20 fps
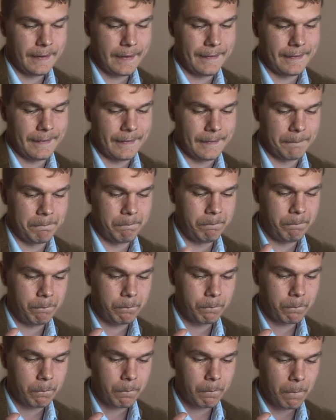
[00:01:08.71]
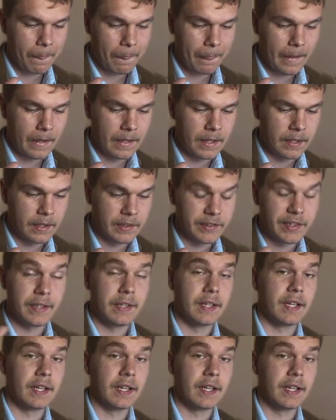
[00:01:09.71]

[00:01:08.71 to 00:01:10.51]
St.